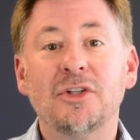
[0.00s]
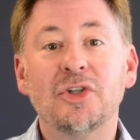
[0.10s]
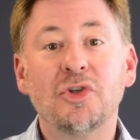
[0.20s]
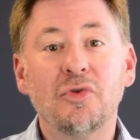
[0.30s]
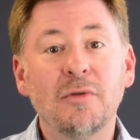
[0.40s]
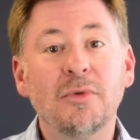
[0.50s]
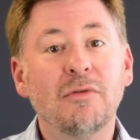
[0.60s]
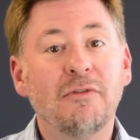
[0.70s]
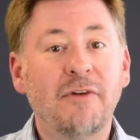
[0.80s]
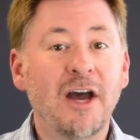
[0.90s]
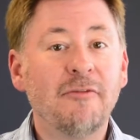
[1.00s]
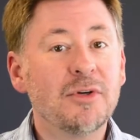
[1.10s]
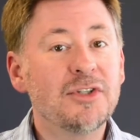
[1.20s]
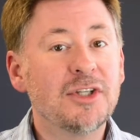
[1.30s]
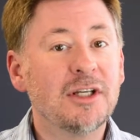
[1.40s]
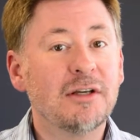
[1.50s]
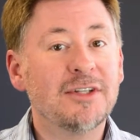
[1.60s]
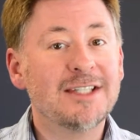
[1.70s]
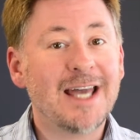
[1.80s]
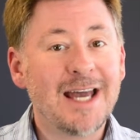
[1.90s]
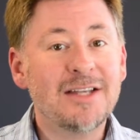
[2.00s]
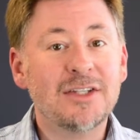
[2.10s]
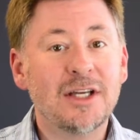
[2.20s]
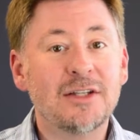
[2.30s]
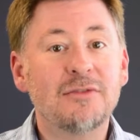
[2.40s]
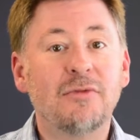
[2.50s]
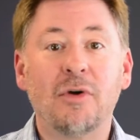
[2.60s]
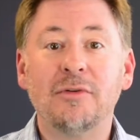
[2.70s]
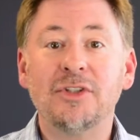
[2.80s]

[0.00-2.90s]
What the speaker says: distribute 5% of its assets for a